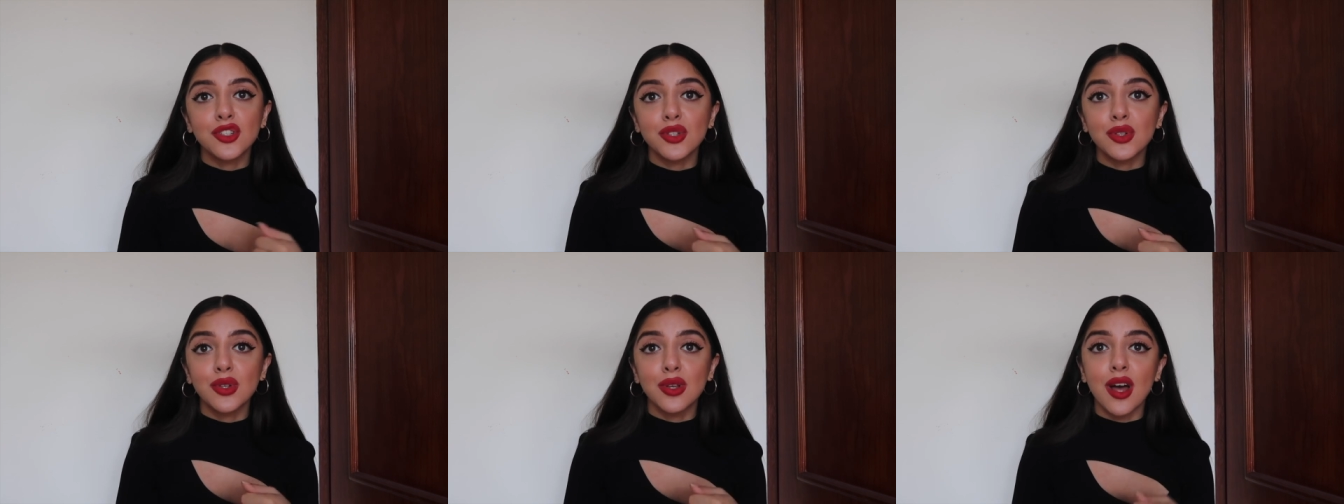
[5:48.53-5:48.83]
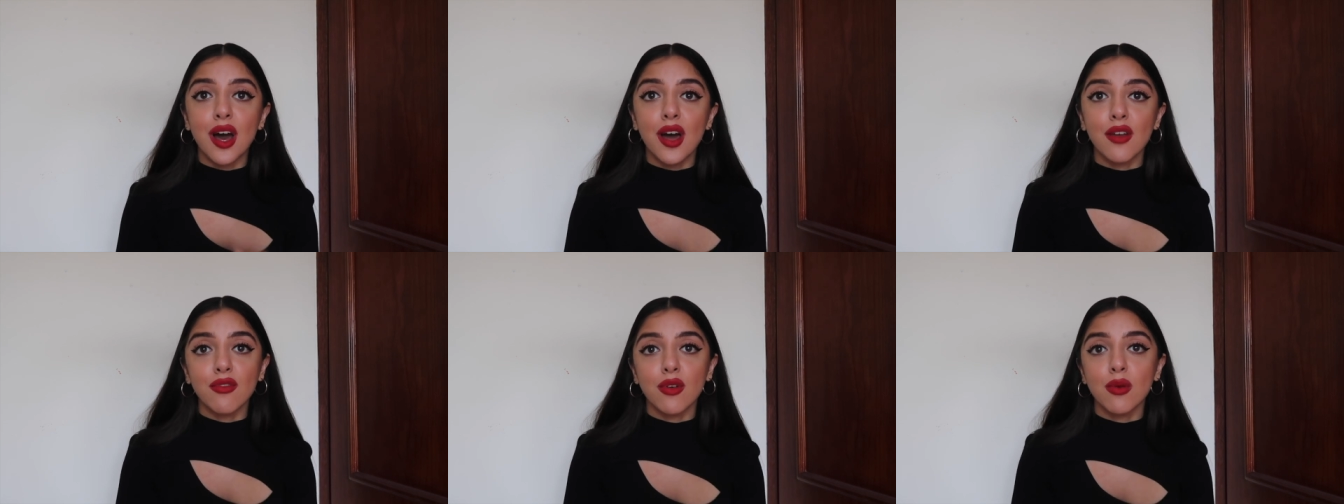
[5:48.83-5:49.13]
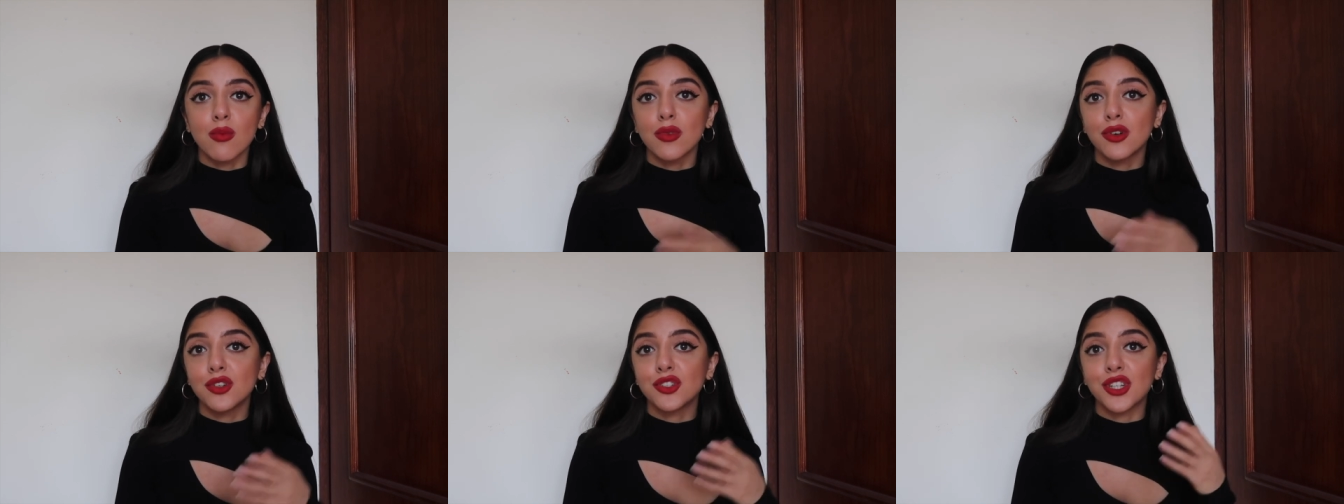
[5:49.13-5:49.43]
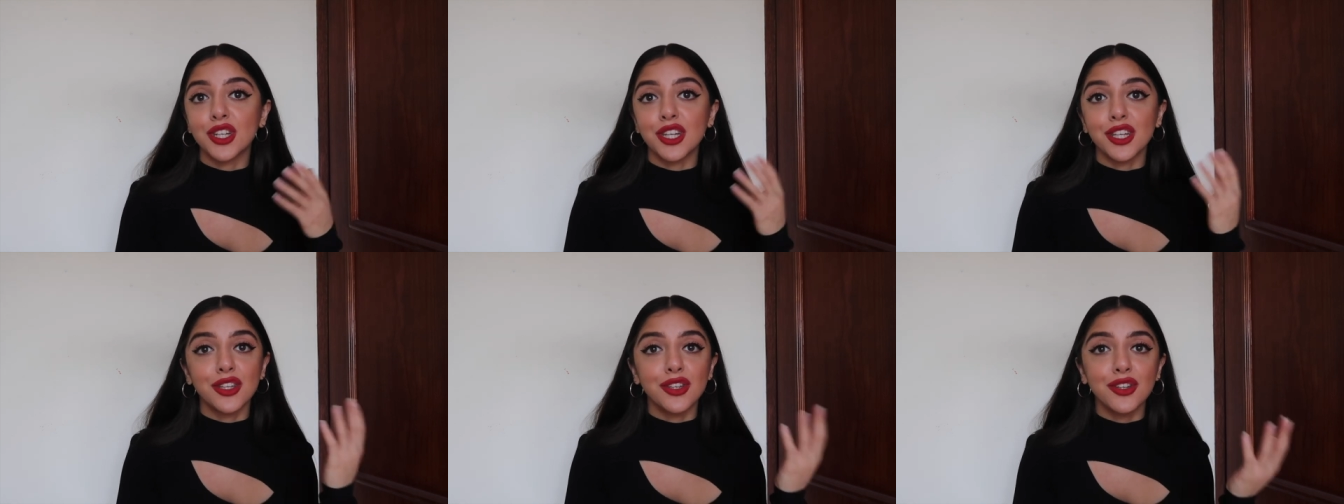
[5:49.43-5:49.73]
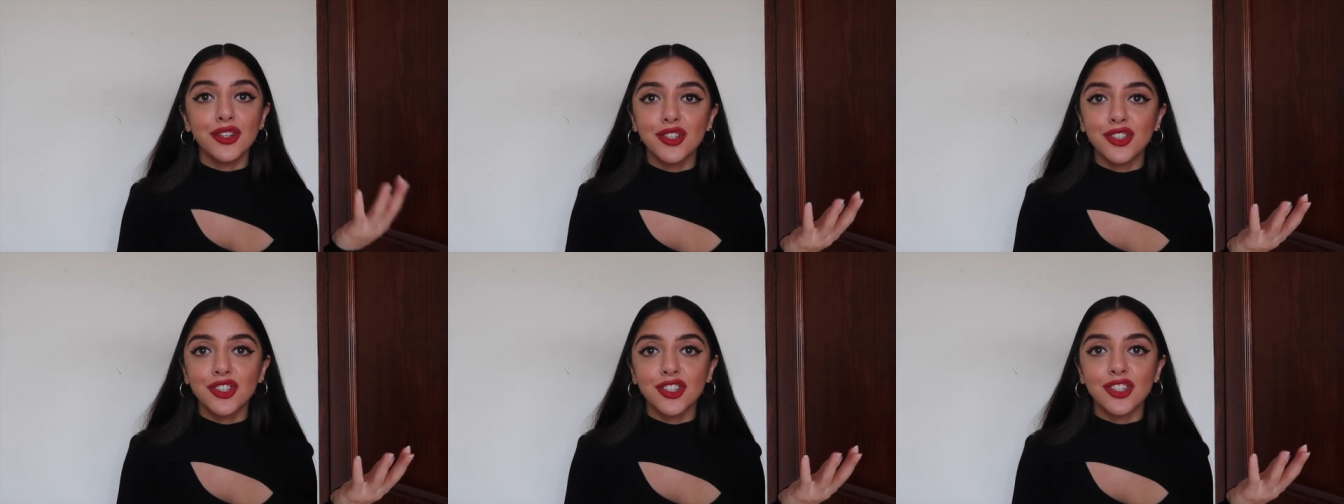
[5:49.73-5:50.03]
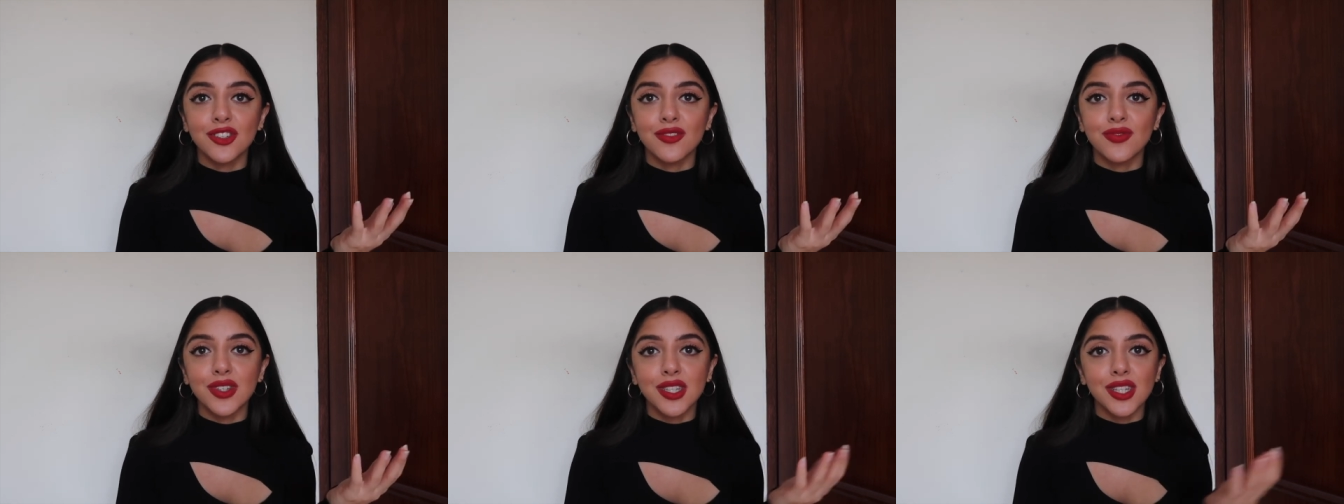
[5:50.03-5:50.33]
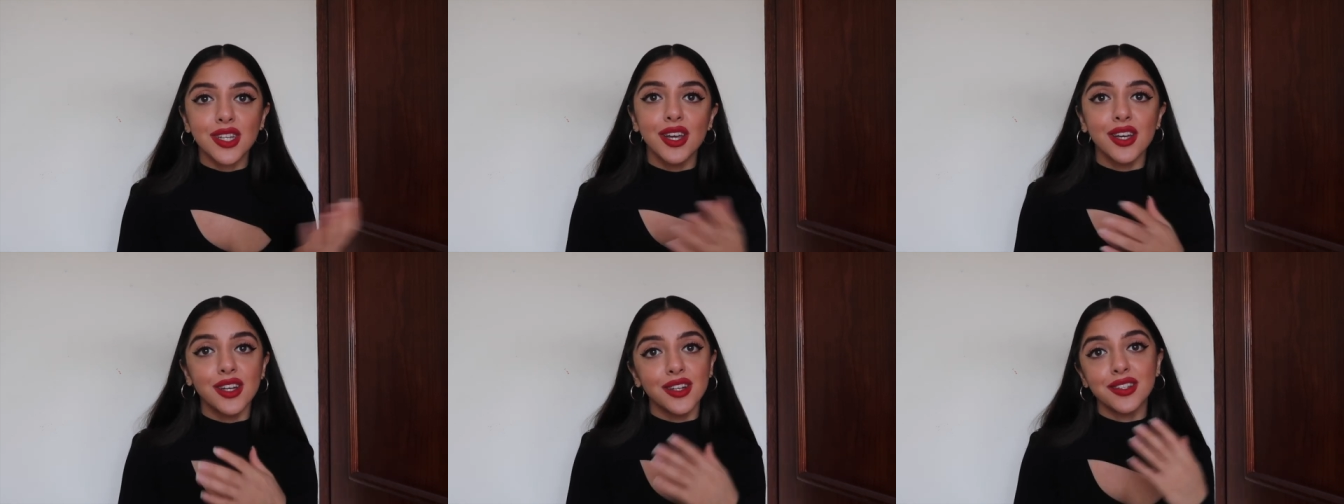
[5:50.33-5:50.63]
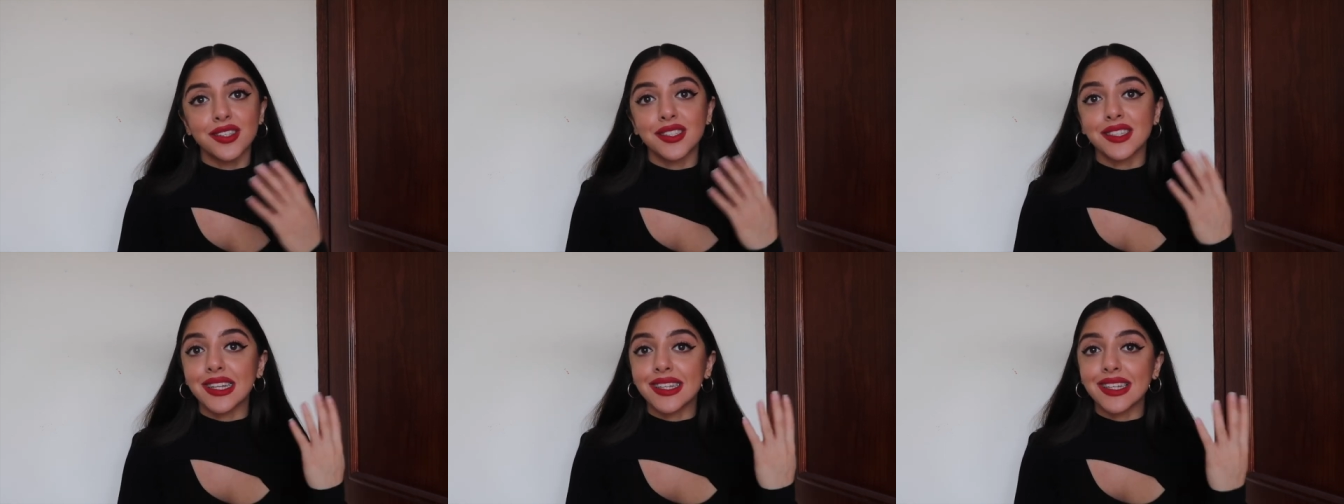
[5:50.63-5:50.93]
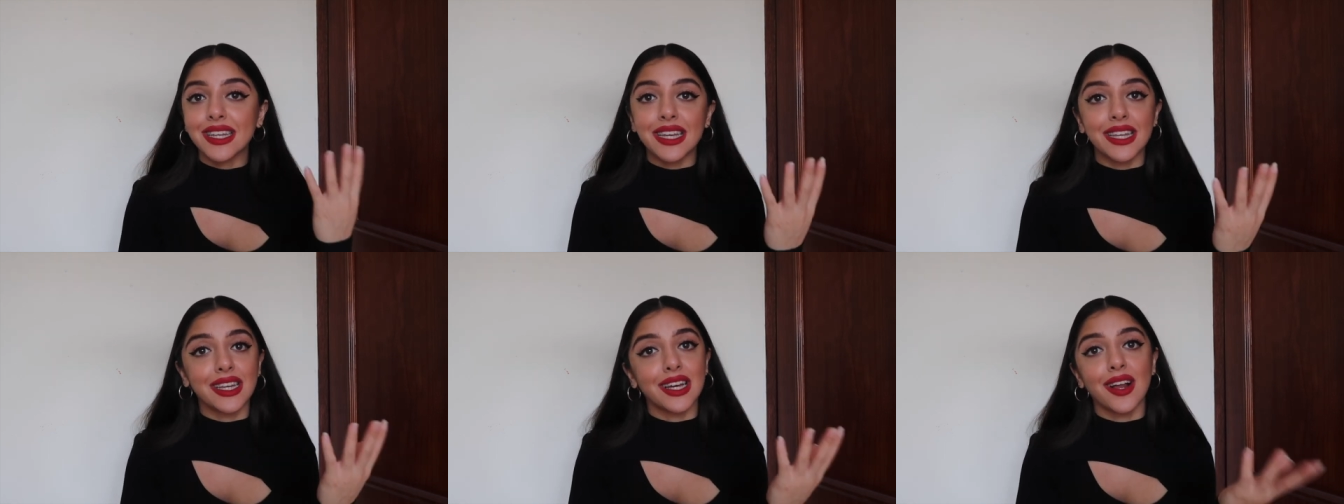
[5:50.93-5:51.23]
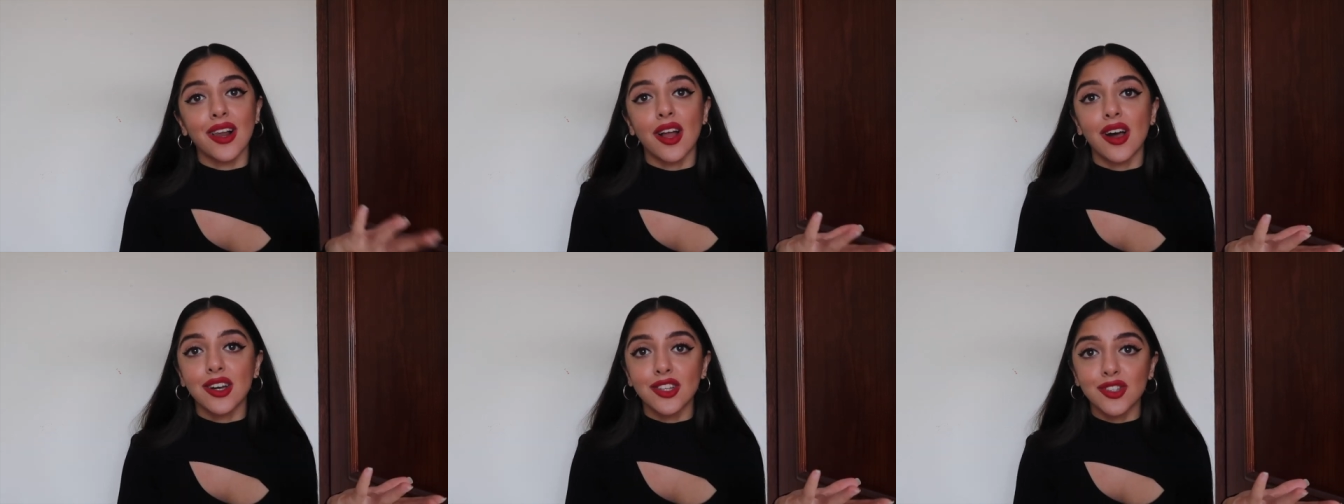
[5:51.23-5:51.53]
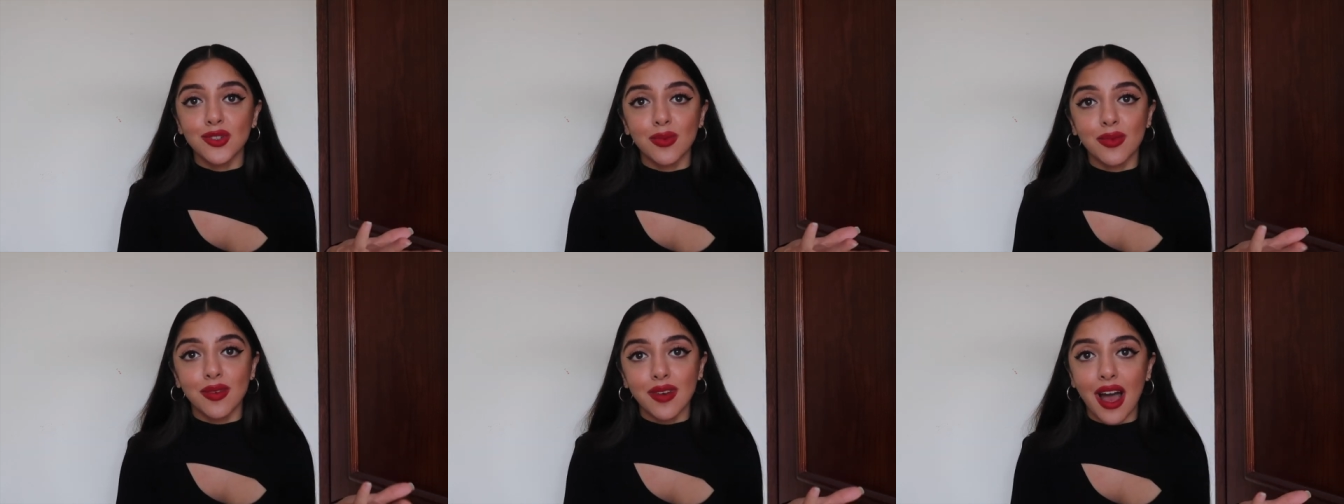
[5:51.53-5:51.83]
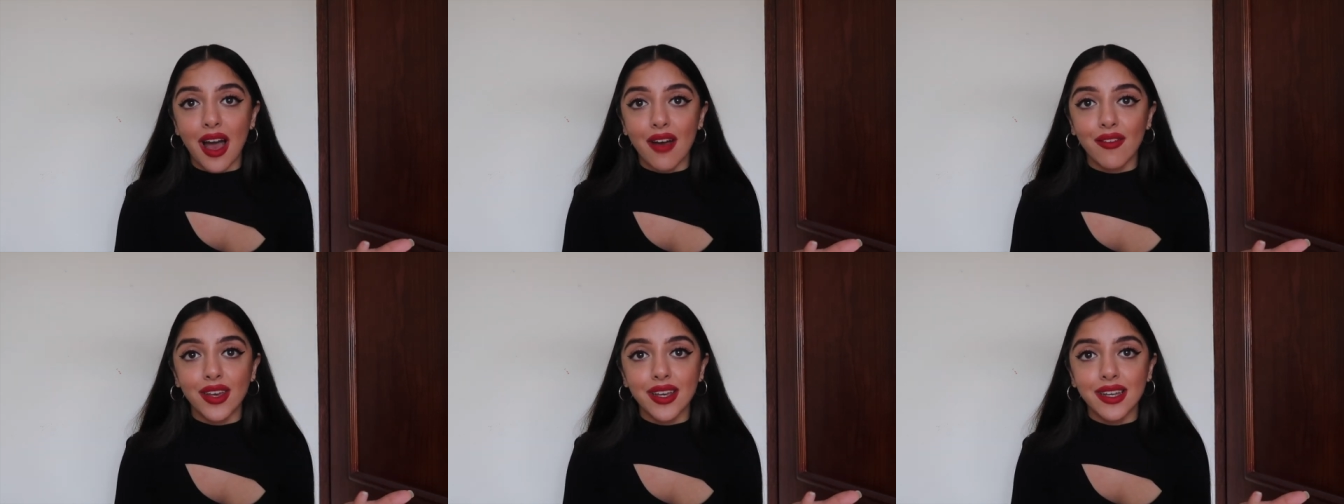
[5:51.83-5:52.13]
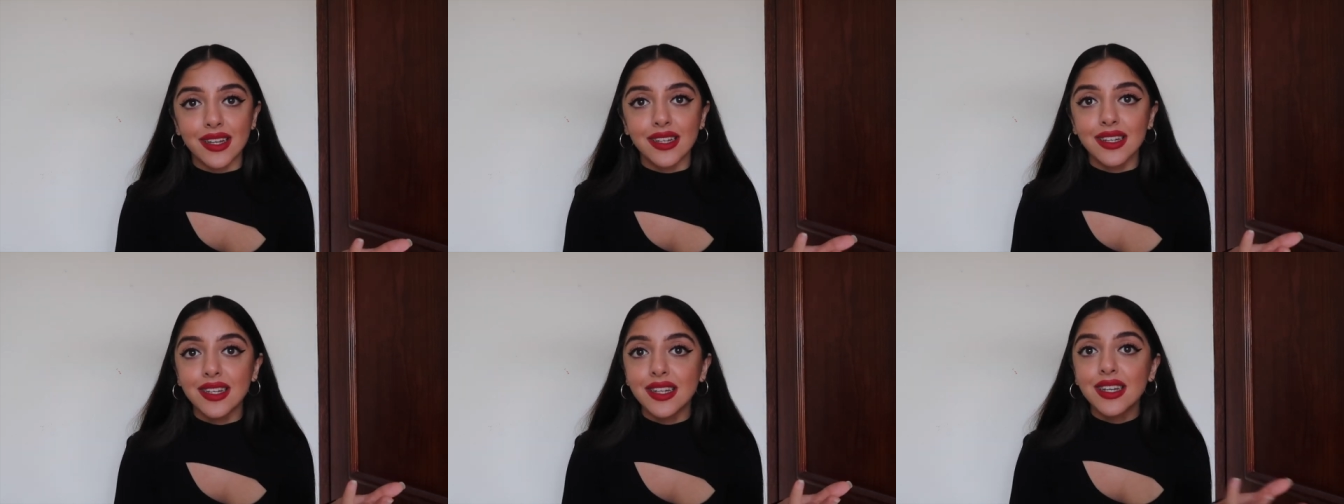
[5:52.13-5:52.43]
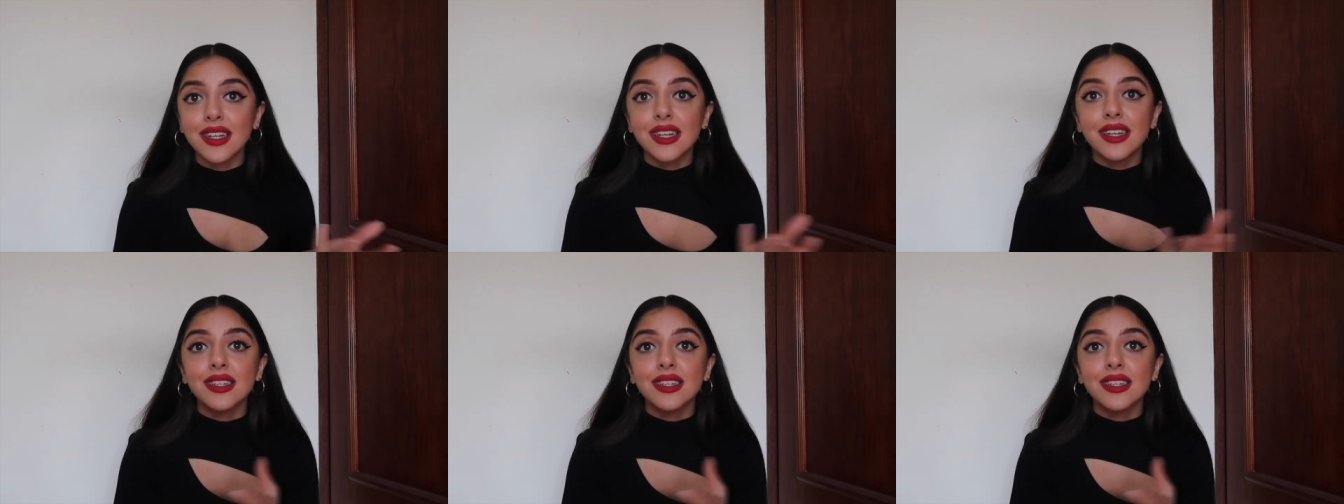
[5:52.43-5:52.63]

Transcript: Do you learn from watching YouTube videos, sitting in a classroom and having a